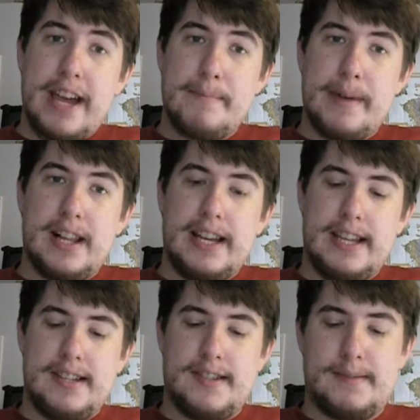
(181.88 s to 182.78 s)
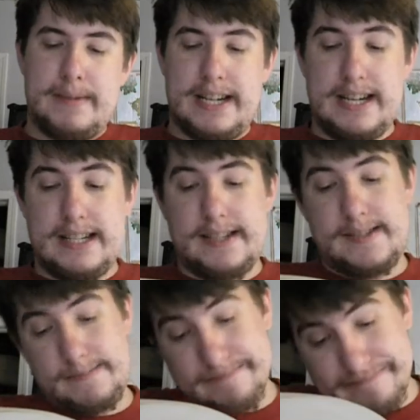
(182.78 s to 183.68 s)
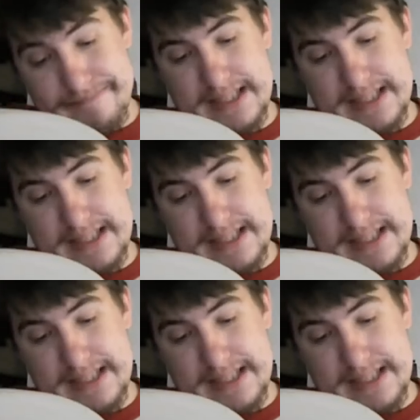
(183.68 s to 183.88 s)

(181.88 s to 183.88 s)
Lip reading: how flat Bella is, because